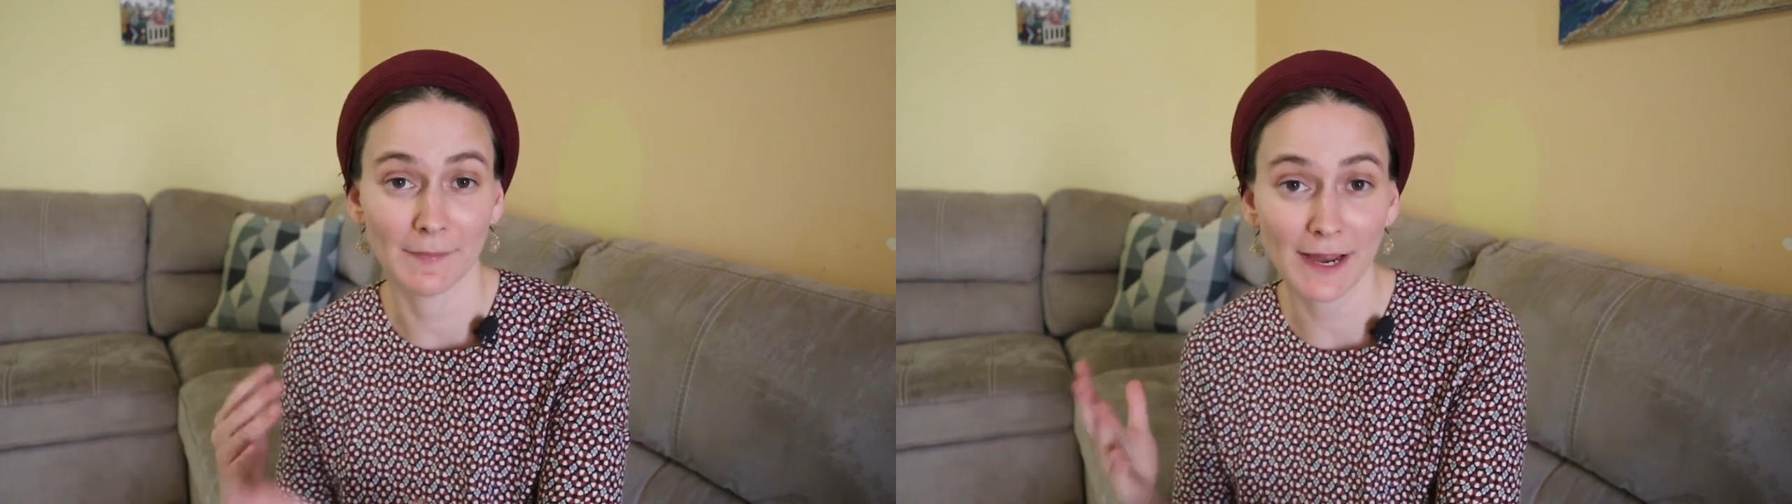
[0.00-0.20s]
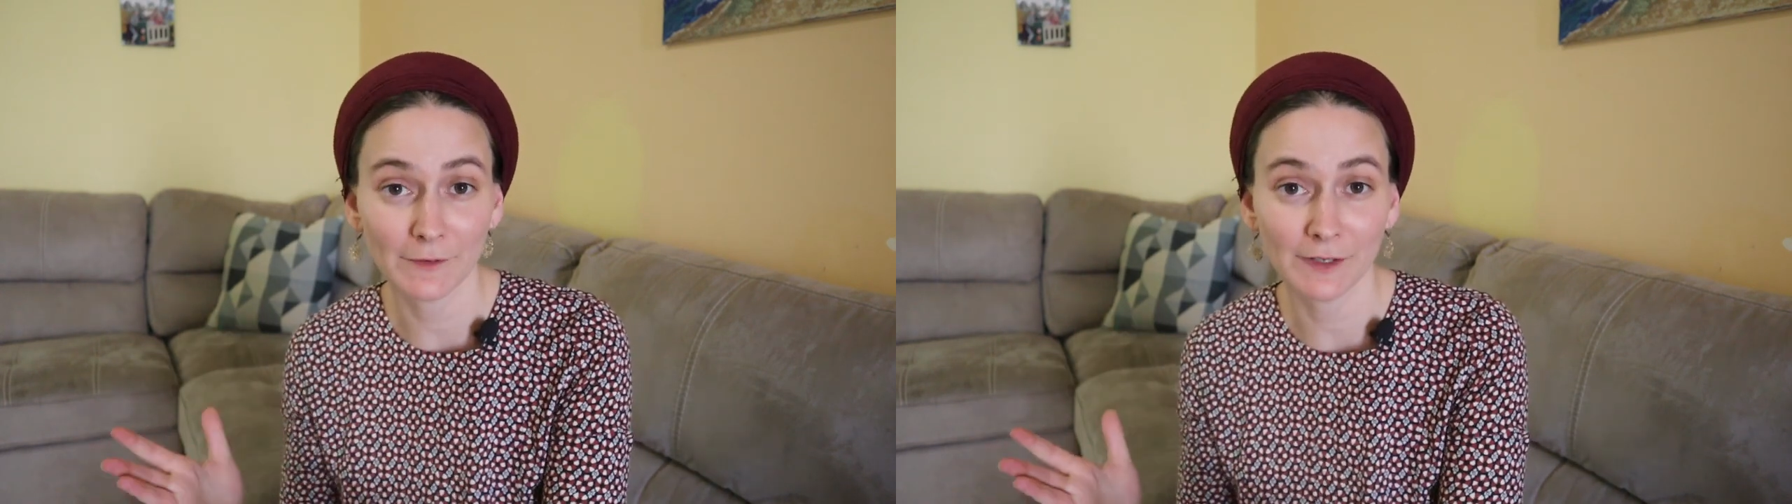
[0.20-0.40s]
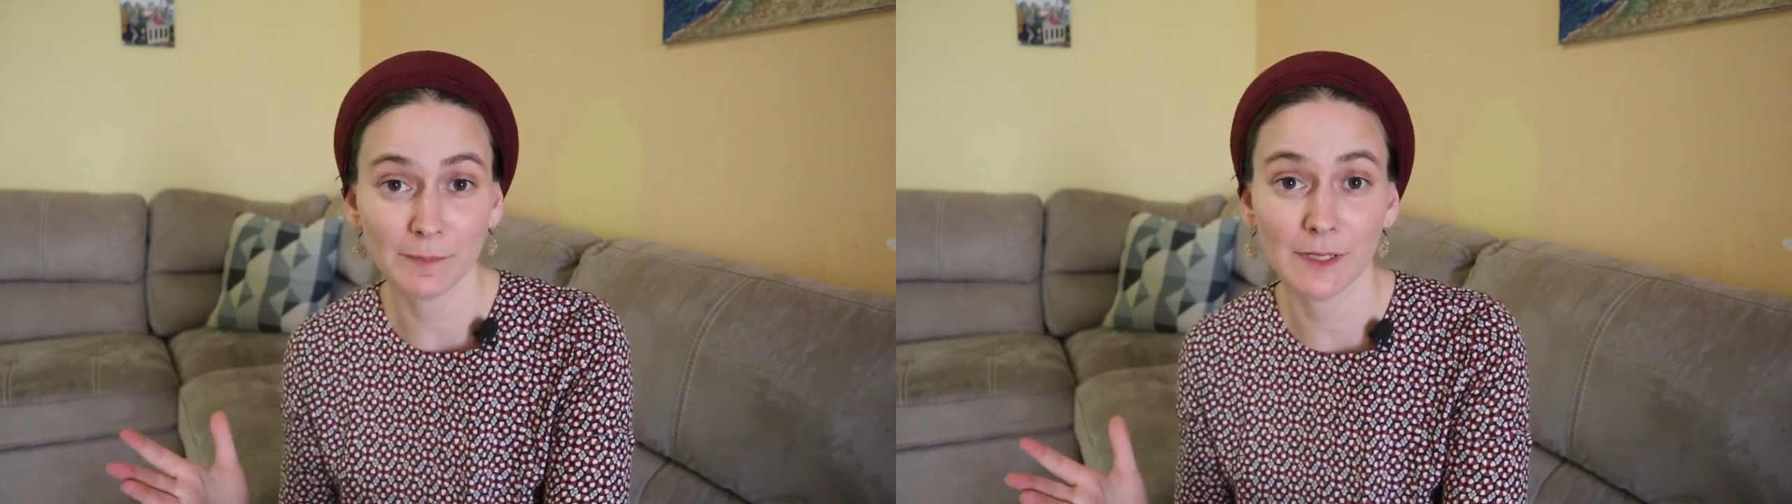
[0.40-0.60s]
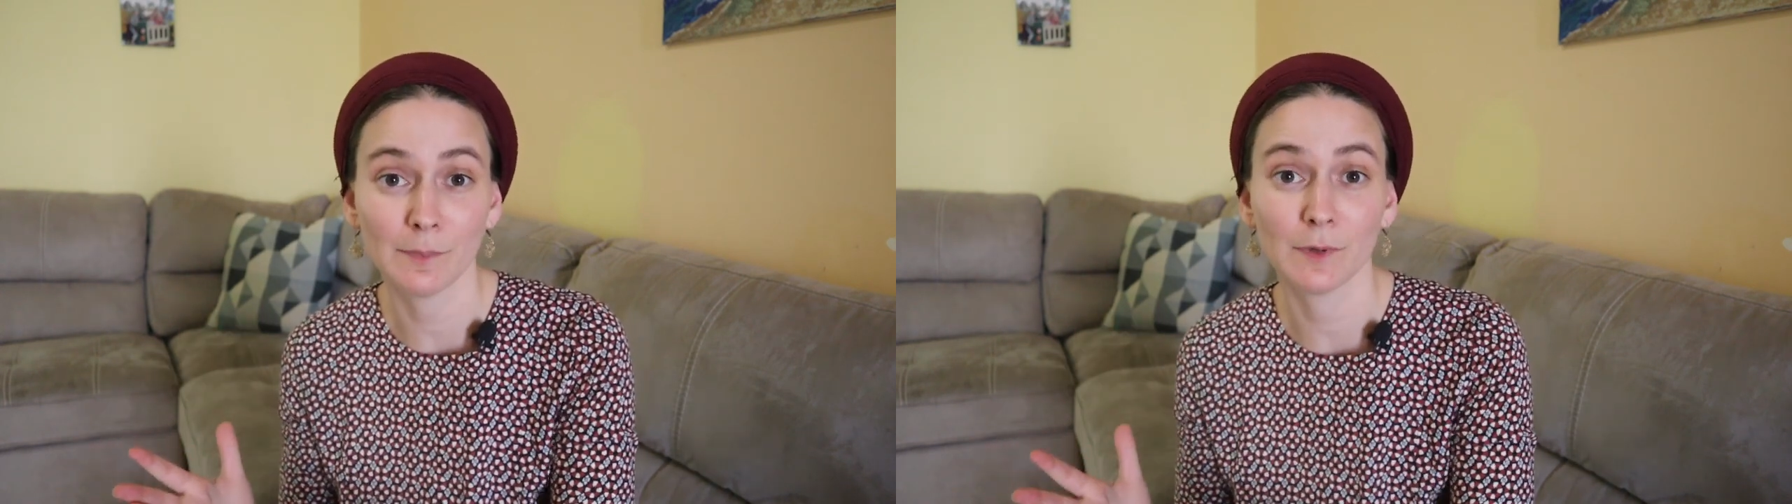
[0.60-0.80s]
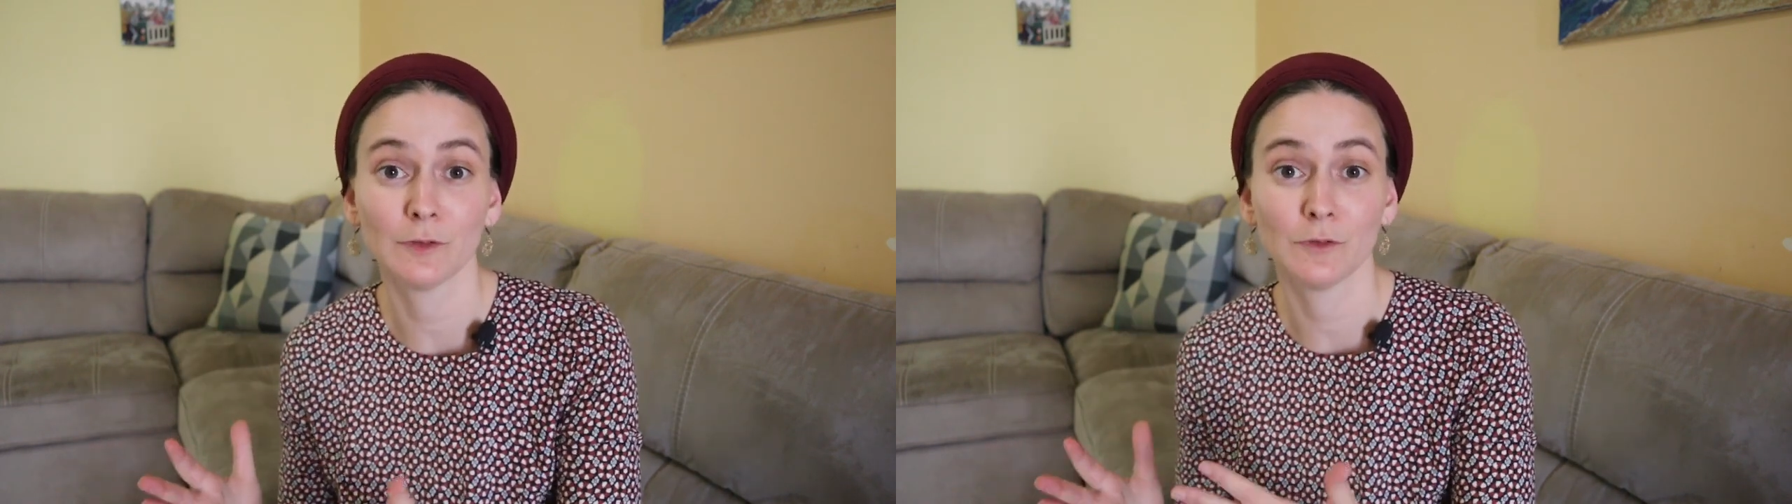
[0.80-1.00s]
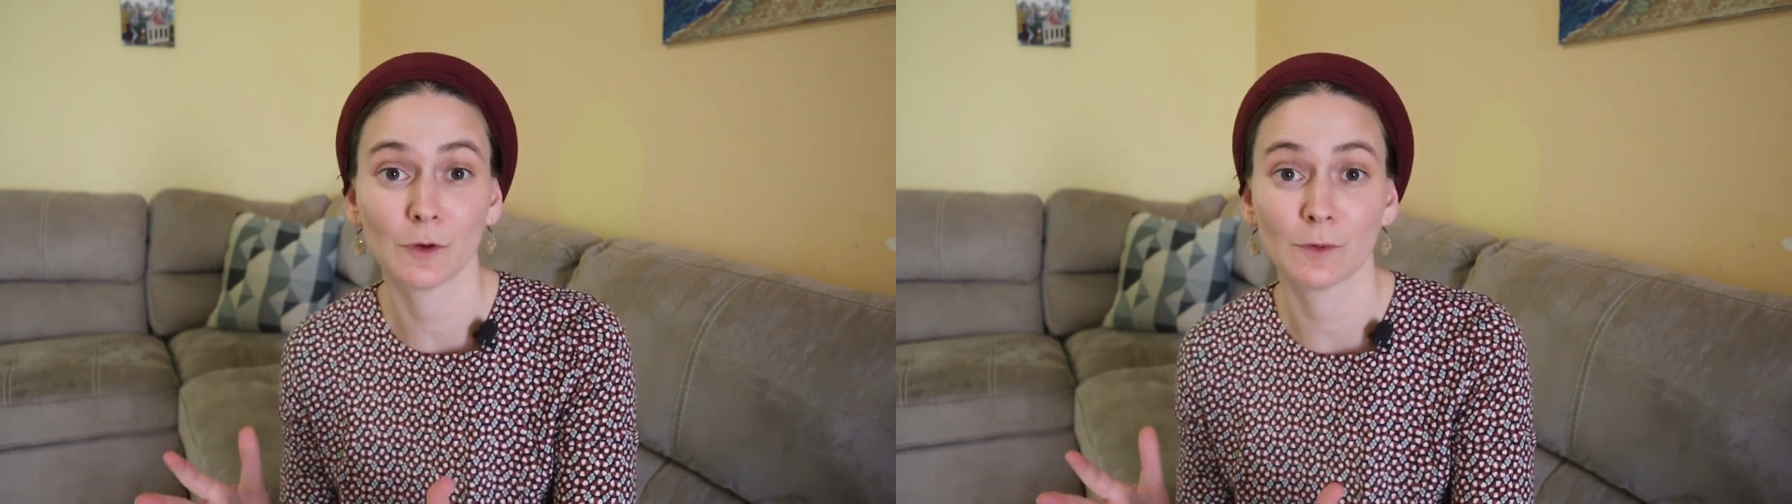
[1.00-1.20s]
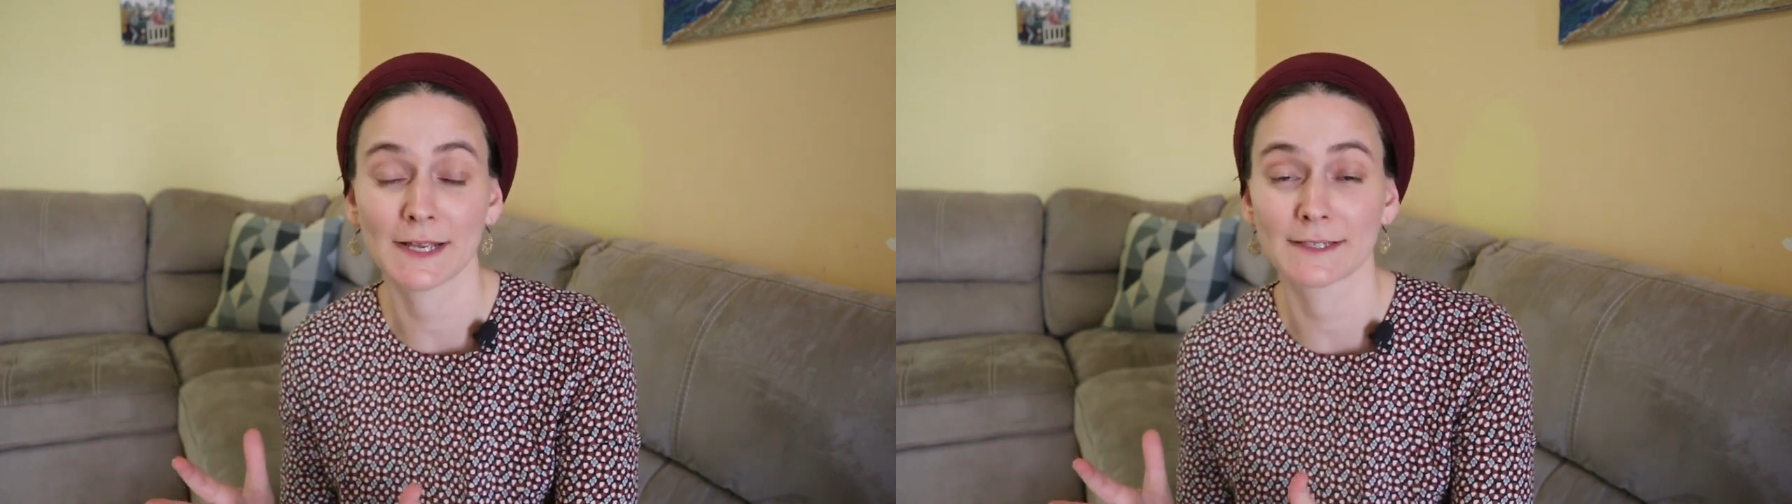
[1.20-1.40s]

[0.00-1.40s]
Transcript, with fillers: married people known